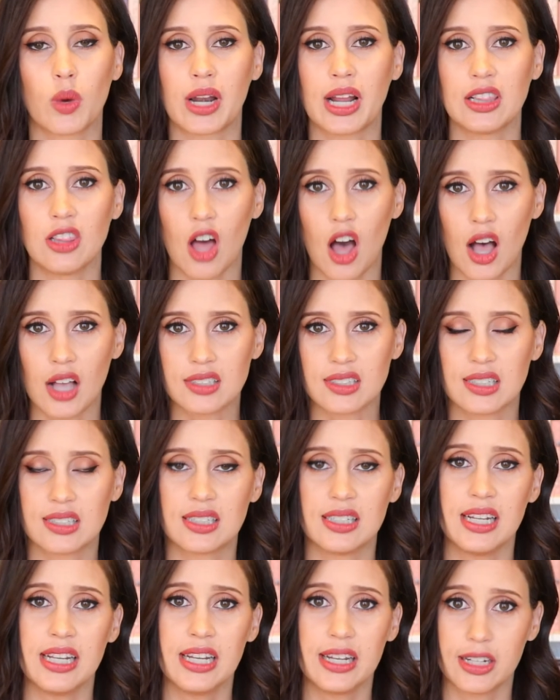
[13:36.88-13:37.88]
What I Lost.
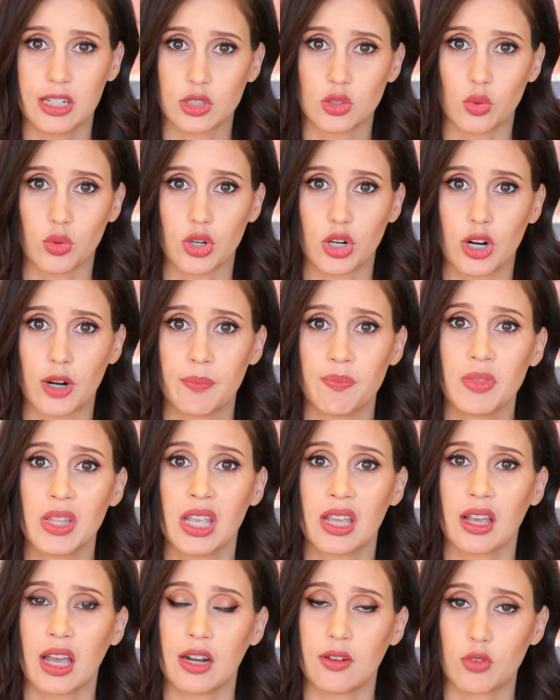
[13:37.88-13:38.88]
It's an eating disorder
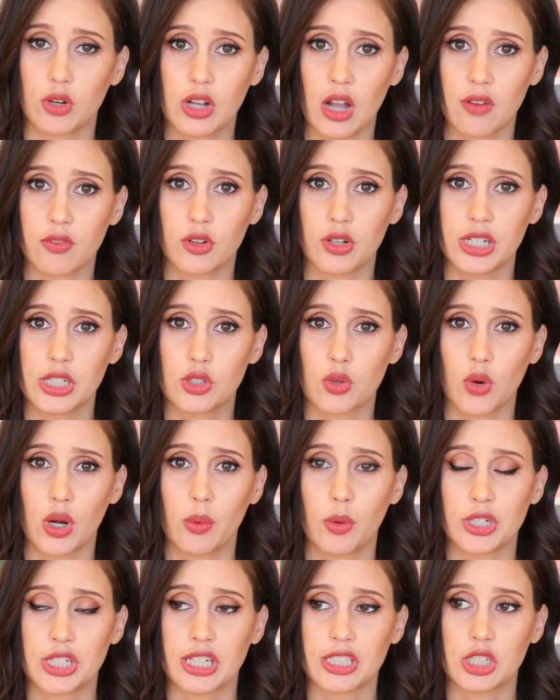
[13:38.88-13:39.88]
kind of recovery story
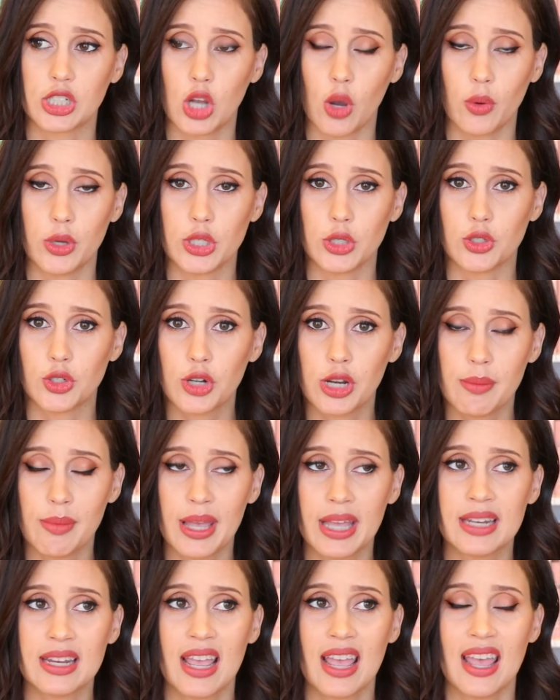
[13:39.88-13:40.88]
where she has to go into
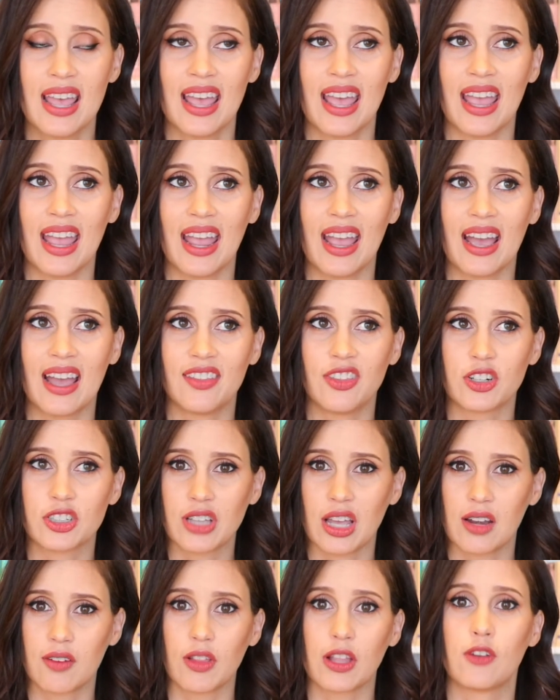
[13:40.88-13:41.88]
treatment, and there's
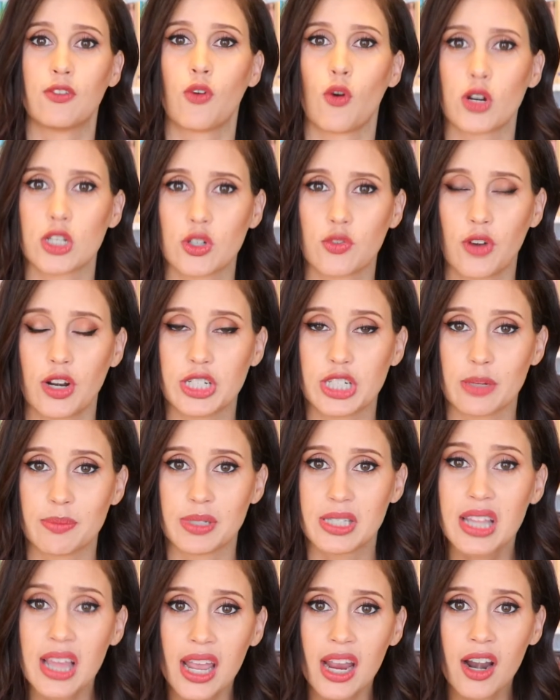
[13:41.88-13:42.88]
kind of like forced
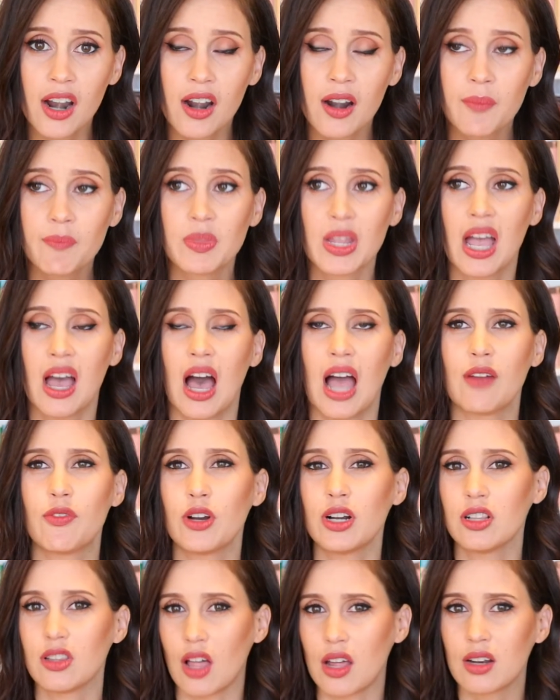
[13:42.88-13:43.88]
friendships there. I've
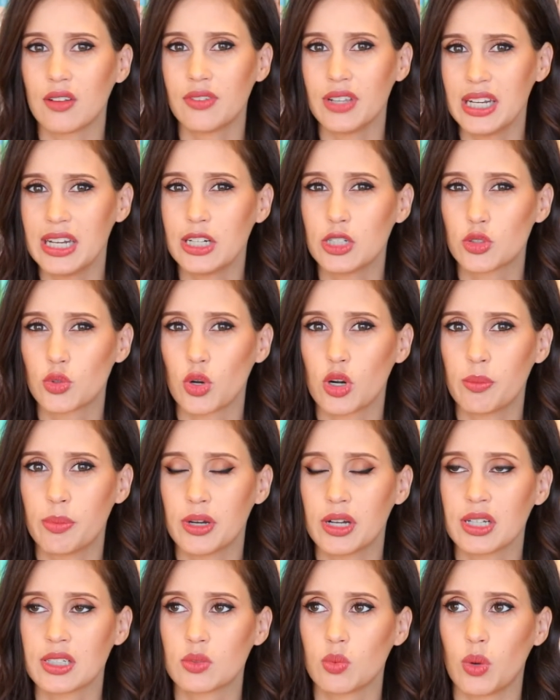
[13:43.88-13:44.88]
read a lot of eating disorder
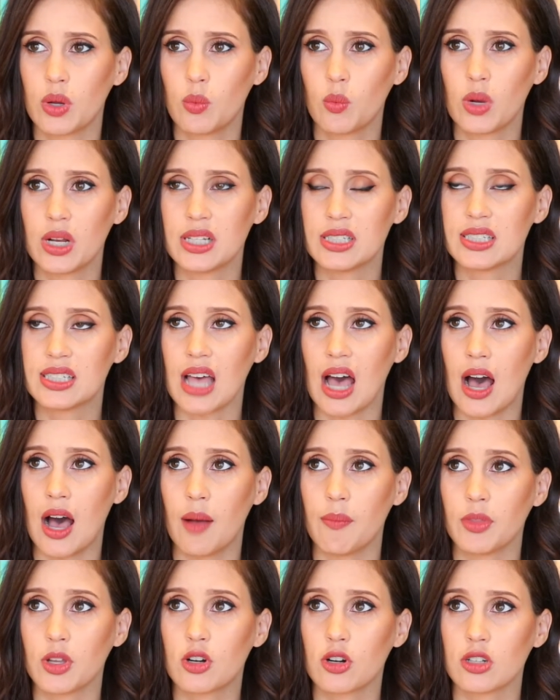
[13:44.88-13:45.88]
books. One was
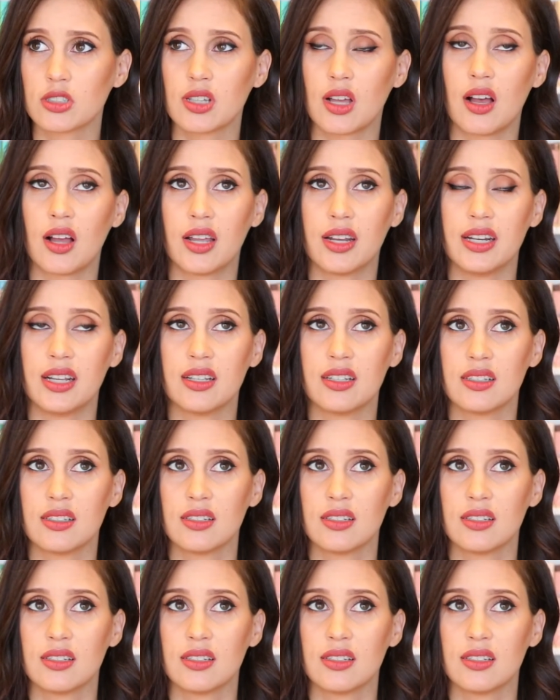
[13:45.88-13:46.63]
um, The Girls on